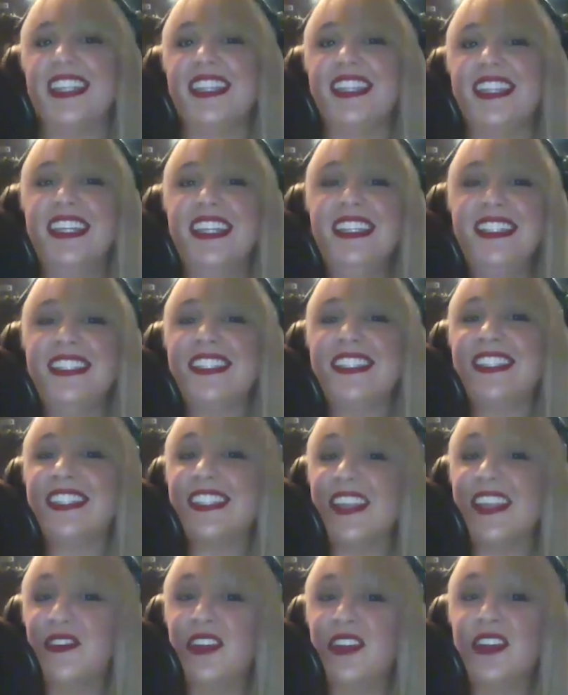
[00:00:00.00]
This
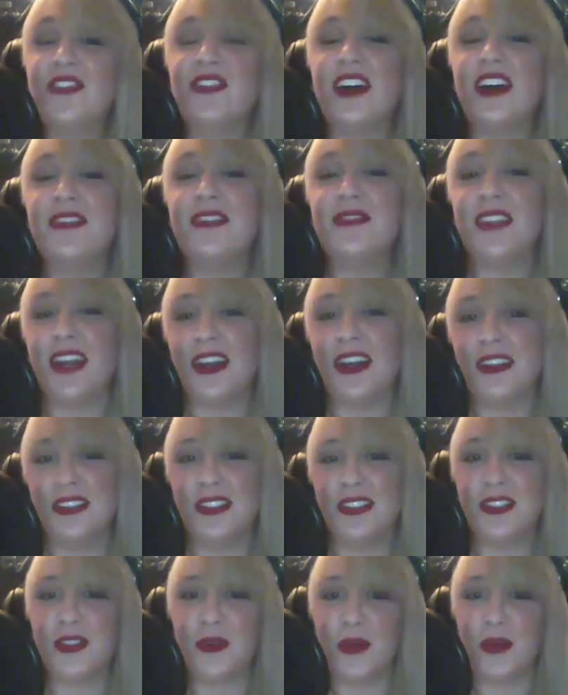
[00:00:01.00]

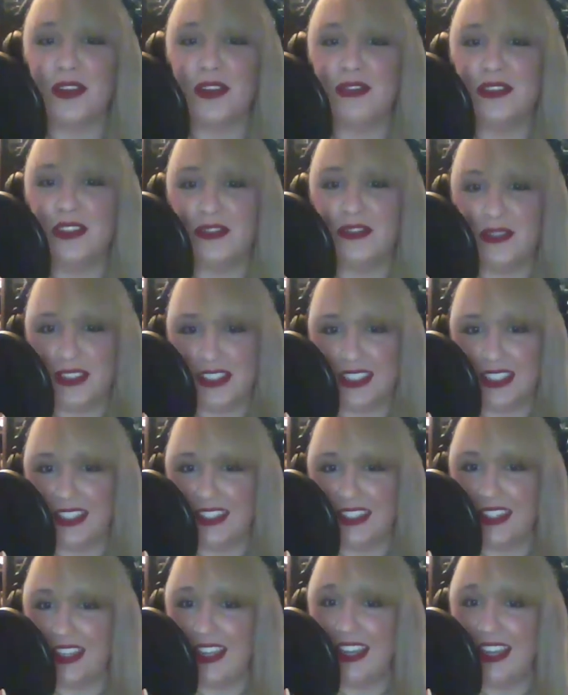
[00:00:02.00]
75,000 square foot
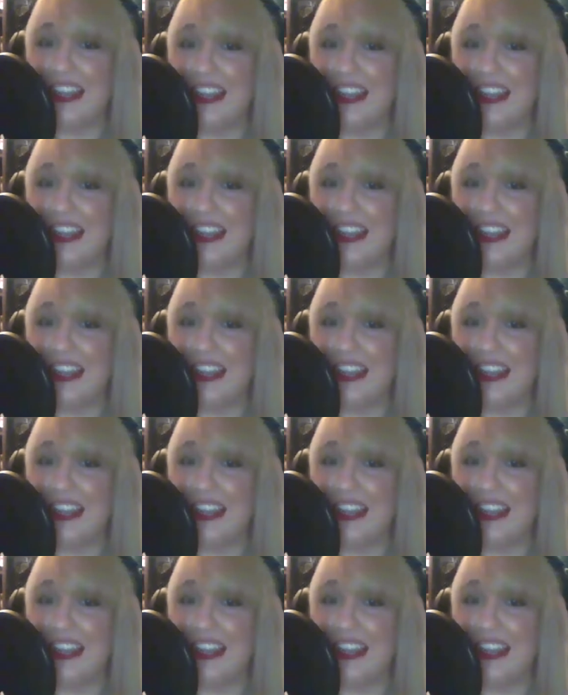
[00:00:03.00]
facility